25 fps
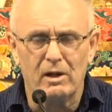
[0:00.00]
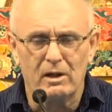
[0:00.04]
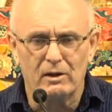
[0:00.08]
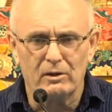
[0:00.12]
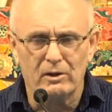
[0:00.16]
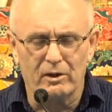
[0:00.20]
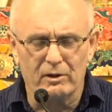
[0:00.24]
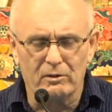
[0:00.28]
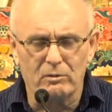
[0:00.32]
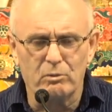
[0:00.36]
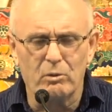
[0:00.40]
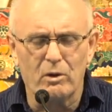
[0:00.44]

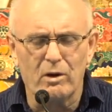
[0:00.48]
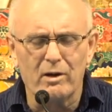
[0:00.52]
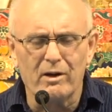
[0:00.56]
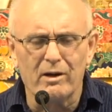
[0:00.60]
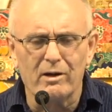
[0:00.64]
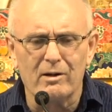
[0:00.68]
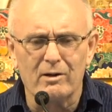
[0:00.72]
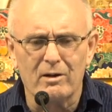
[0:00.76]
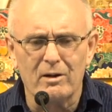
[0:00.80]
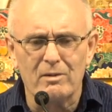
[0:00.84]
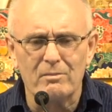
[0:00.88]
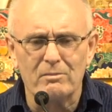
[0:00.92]
Like why
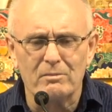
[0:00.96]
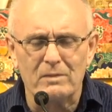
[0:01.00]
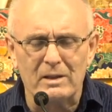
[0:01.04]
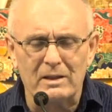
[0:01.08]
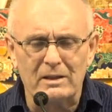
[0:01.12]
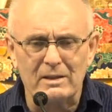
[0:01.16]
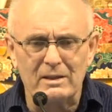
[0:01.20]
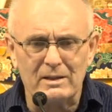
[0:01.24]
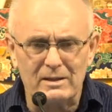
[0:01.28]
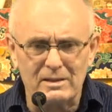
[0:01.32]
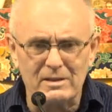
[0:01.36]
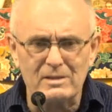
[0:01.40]
I am
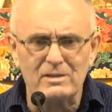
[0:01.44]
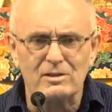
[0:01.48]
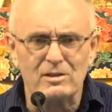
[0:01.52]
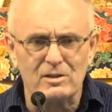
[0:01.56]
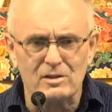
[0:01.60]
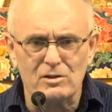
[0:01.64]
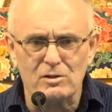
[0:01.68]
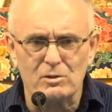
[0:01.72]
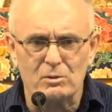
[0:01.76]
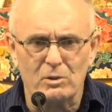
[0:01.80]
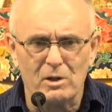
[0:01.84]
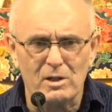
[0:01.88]
in this
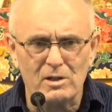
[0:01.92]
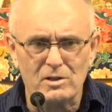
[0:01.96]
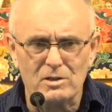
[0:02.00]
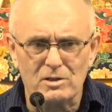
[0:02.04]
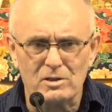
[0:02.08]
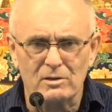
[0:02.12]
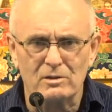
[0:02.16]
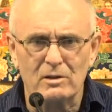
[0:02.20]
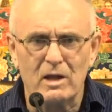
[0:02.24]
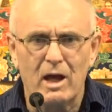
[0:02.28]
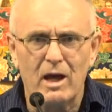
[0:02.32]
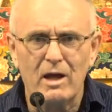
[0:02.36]

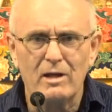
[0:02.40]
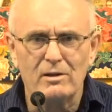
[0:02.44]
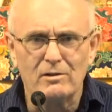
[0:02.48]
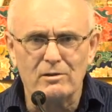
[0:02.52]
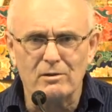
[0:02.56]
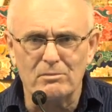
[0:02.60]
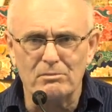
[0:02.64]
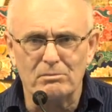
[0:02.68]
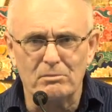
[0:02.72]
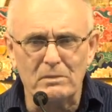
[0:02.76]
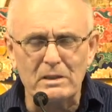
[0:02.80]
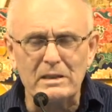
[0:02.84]
situation
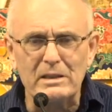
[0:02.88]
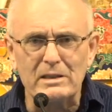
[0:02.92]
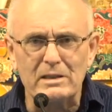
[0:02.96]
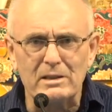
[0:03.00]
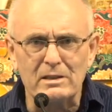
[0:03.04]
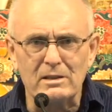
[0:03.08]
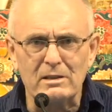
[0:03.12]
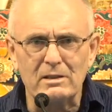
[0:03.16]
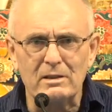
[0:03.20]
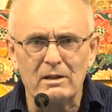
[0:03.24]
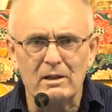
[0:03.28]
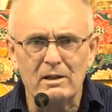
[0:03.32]
to
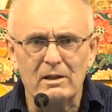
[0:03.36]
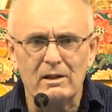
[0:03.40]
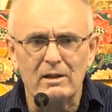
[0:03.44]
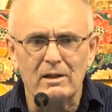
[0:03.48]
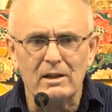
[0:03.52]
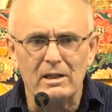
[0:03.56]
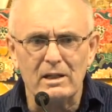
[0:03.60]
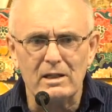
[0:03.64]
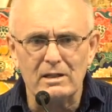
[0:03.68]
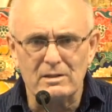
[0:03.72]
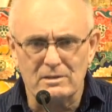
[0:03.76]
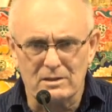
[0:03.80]
me
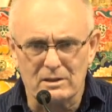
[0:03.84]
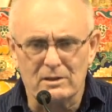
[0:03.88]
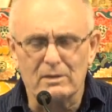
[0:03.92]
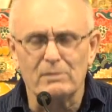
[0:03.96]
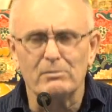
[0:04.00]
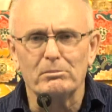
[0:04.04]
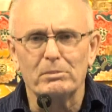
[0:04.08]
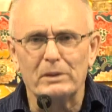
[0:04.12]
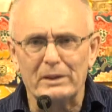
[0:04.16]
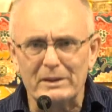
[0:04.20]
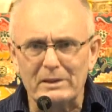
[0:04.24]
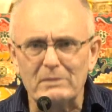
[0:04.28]
is a
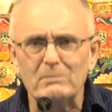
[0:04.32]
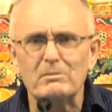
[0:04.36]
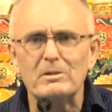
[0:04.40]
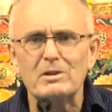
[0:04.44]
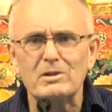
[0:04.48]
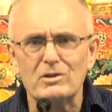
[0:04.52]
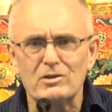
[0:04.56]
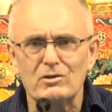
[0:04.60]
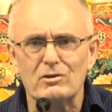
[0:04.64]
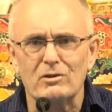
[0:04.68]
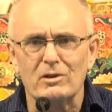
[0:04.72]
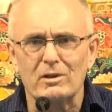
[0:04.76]
complete
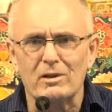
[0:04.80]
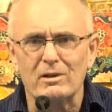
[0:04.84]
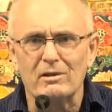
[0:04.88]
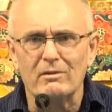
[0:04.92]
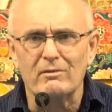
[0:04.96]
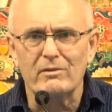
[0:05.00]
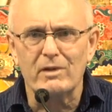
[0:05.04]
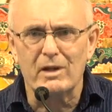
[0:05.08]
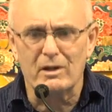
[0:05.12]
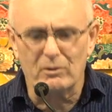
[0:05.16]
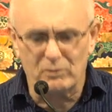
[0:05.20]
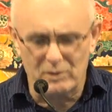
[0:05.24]
mystery,
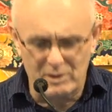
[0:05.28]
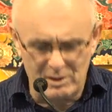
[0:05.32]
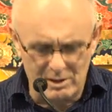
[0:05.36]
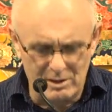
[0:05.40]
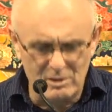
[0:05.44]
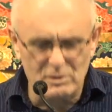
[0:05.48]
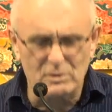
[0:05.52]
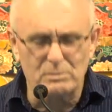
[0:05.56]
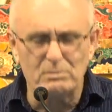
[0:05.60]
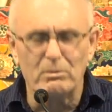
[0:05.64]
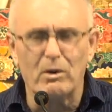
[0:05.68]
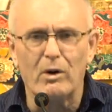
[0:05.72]
you know, in
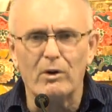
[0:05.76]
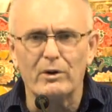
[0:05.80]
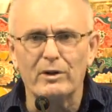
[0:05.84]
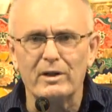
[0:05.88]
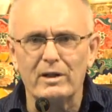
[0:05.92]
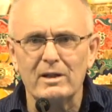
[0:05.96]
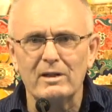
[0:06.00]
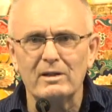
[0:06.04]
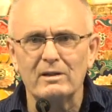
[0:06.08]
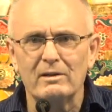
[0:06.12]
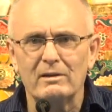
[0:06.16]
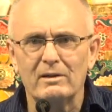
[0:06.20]
this
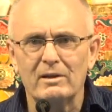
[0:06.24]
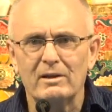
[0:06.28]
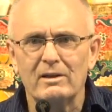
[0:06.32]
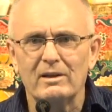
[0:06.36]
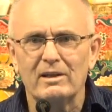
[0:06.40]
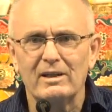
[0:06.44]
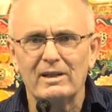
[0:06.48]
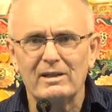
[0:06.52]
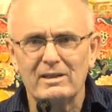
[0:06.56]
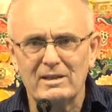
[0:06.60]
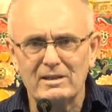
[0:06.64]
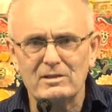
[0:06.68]
body,
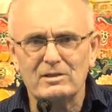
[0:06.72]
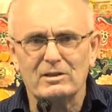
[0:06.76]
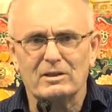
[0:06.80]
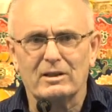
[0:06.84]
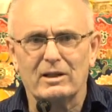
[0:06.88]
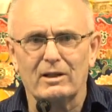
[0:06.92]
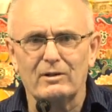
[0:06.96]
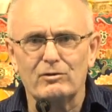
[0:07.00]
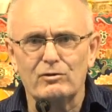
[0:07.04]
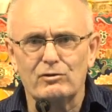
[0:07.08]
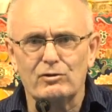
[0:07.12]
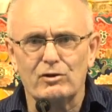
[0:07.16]
in this
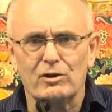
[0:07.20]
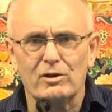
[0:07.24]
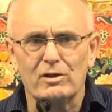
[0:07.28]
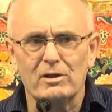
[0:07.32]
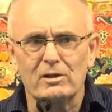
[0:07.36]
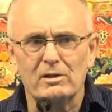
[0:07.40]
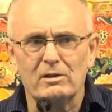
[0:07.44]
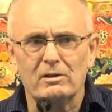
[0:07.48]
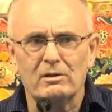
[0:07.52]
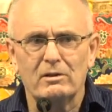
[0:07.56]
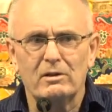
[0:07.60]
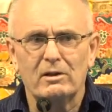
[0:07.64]

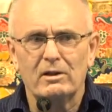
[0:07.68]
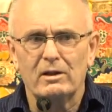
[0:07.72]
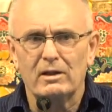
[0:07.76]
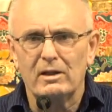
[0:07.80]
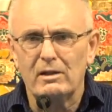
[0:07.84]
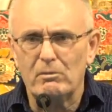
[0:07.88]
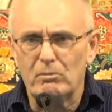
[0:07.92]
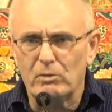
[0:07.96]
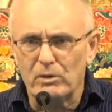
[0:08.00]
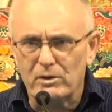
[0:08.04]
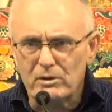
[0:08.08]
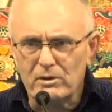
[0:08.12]
country,
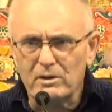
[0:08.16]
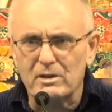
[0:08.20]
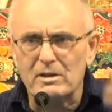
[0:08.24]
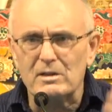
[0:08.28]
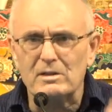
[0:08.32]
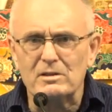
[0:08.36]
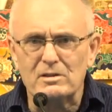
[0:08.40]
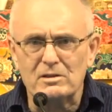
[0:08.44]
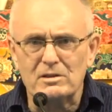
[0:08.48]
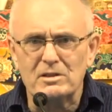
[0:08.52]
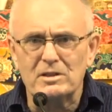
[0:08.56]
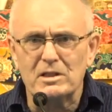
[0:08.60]
with
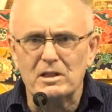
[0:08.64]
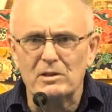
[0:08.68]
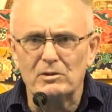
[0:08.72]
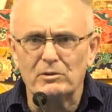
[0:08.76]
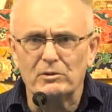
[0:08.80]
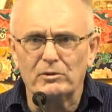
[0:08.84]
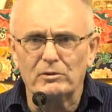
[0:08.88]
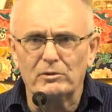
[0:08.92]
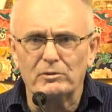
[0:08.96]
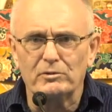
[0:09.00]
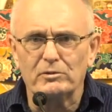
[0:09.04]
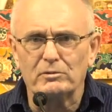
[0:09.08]
these
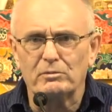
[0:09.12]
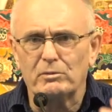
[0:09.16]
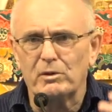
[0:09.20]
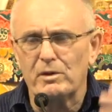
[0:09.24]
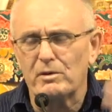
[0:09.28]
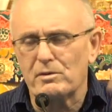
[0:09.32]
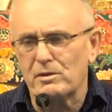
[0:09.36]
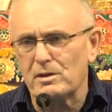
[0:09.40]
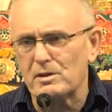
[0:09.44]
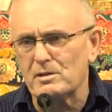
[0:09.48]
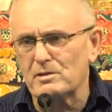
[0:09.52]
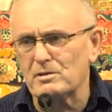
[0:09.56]
skills,
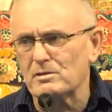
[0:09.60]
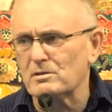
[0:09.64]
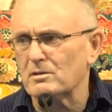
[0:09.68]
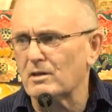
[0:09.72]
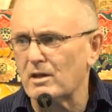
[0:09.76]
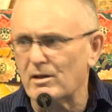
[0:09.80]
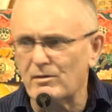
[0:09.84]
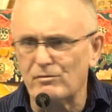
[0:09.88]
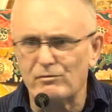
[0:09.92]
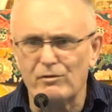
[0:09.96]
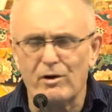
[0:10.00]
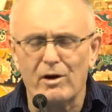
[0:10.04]
with this
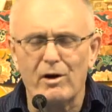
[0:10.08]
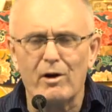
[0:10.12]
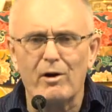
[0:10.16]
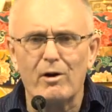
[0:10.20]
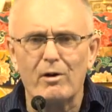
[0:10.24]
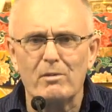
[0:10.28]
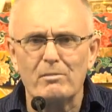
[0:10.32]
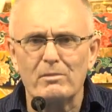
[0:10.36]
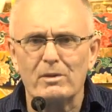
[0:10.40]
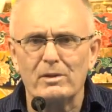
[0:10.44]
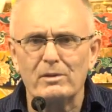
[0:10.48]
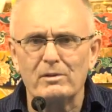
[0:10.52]

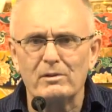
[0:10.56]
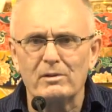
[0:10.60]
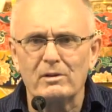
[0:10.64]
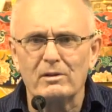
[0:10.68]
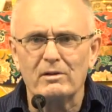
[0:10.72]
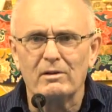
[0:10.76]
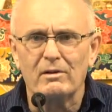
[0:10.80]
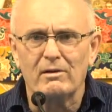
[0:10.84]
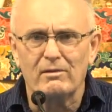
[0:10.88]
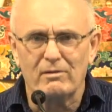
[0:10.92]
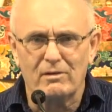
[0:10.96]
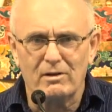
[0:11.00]
environment,
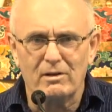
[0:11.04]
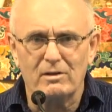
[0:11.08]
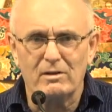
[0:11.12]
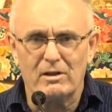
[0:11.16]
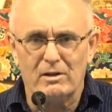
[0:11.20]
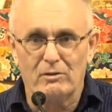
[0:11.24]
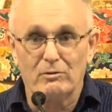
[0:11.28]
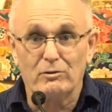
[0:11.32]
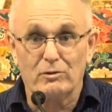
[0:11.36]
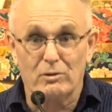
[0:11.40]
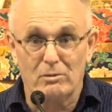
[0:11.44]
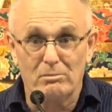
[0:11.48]
you
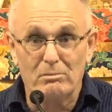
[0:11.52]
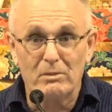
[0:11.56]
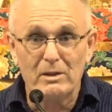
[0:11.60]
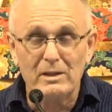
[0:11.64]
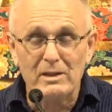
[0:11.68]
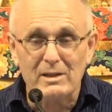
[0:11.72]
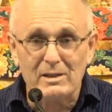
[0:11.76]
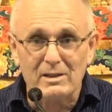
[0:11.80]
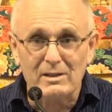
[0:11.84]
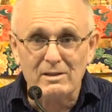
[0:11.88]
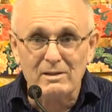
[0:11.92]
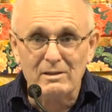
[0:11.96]
know, to
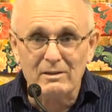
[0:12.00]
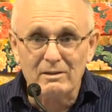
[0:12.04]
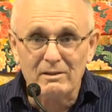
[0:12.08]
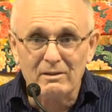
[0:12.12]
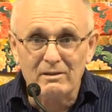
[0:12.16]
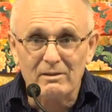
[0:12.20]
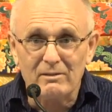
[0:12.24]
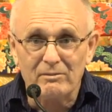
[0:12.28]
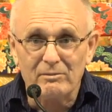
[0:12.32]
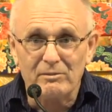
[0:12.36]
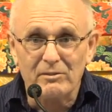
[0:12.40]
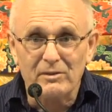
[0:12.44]
me
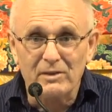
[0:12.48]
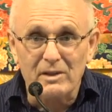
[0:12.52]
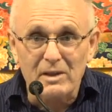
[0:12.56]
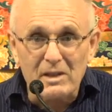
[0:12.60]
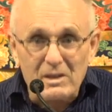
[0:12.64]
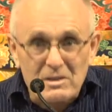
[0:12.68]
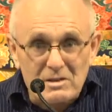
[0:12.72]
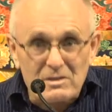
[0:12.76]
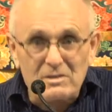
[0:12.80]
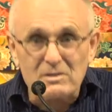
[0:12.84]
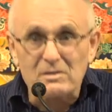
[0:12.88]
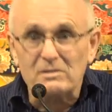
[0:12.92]

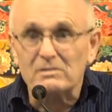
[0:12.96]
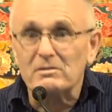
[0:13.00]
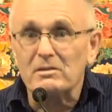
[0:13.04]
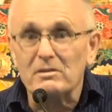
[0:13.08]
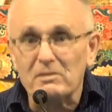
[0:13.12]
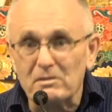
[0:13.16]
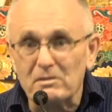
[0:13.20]
it's